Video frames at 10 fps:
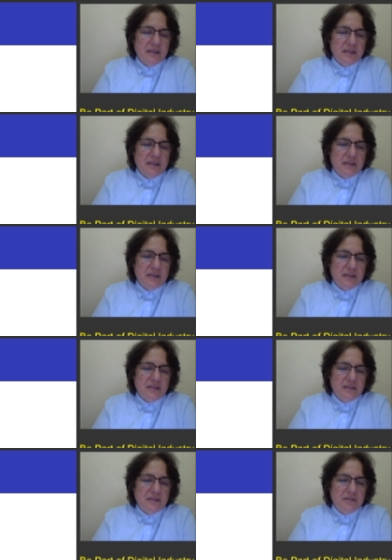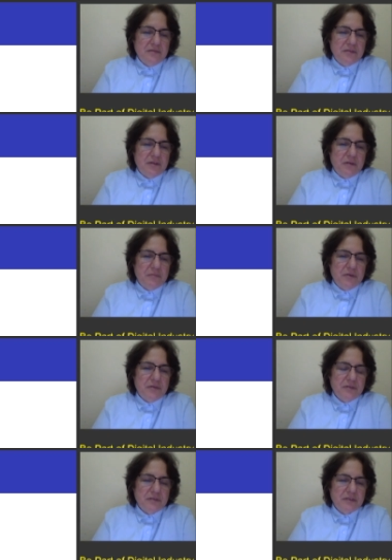a new
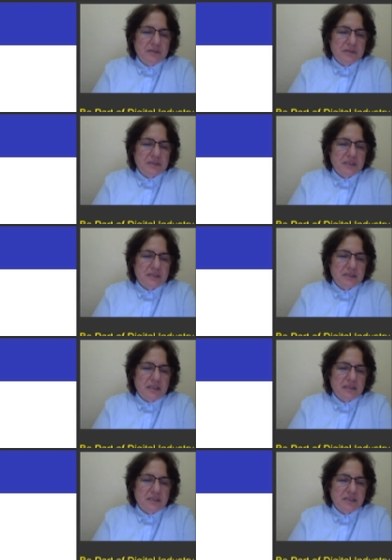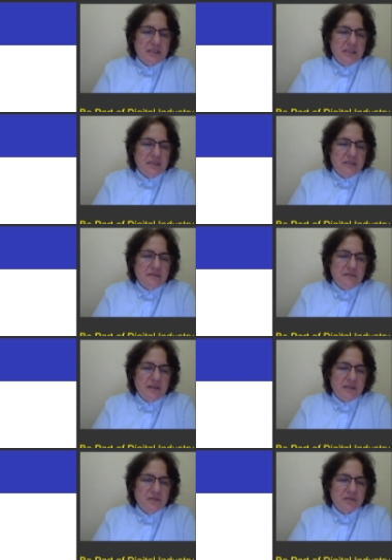component, just I changed the
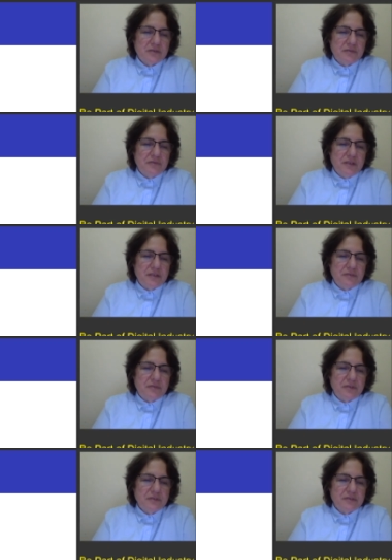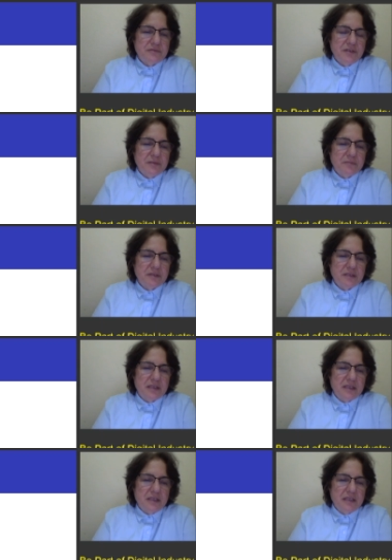values of water vapor,
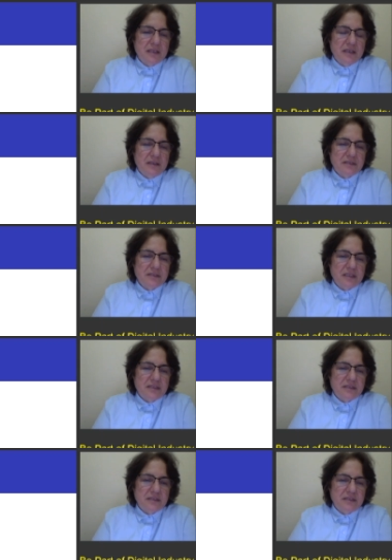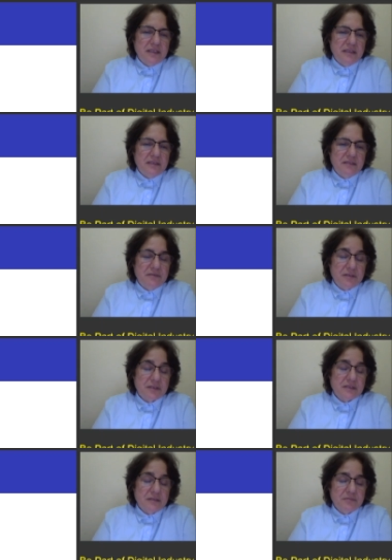changed the, for
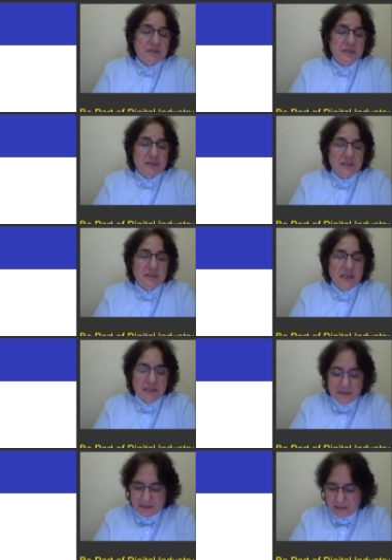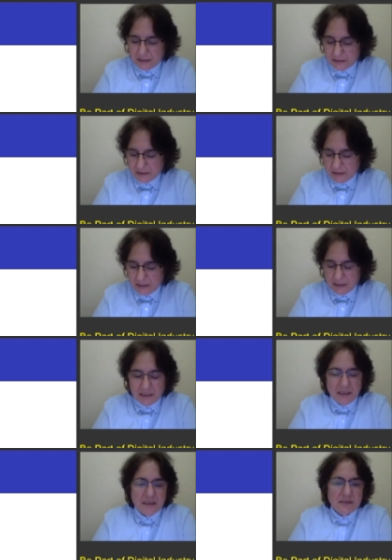example, the density
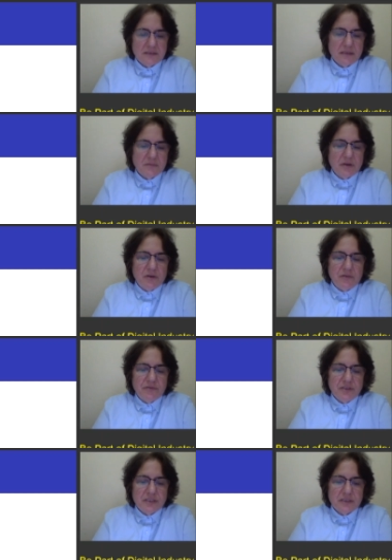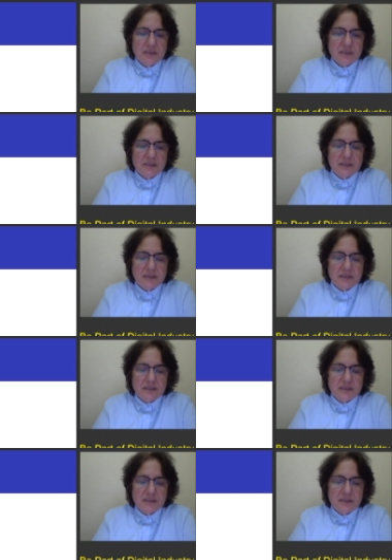and some coefficients.